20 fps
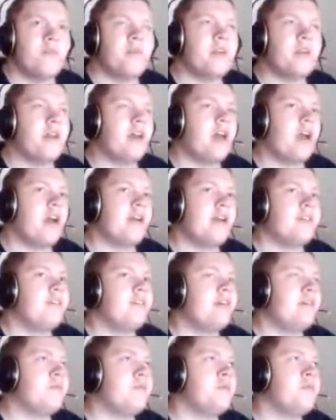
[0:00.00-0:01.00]
But I
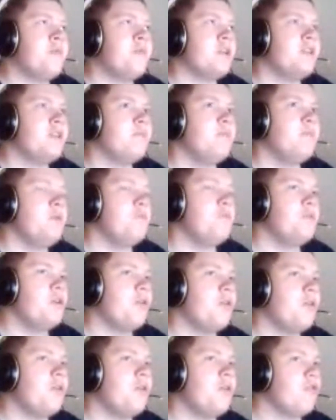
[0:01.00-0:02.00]
think what you mean
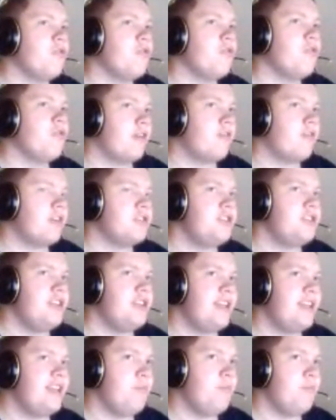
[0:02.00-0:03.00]
also essentially
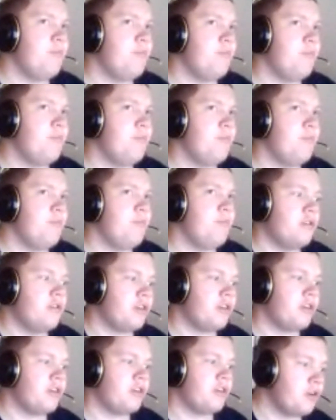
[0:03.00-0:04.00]
mean with
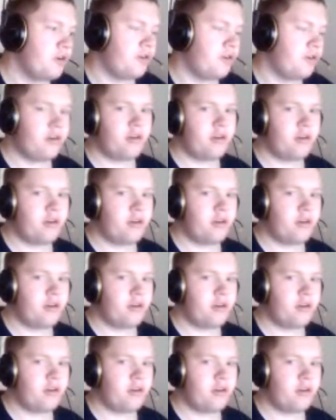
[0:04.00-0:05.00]
secure,
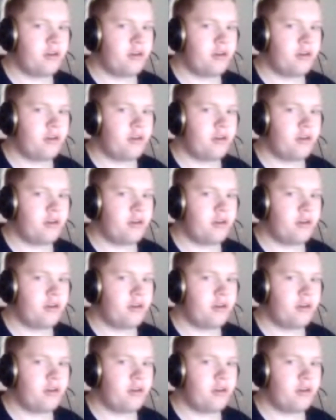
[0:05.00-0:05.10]
it's not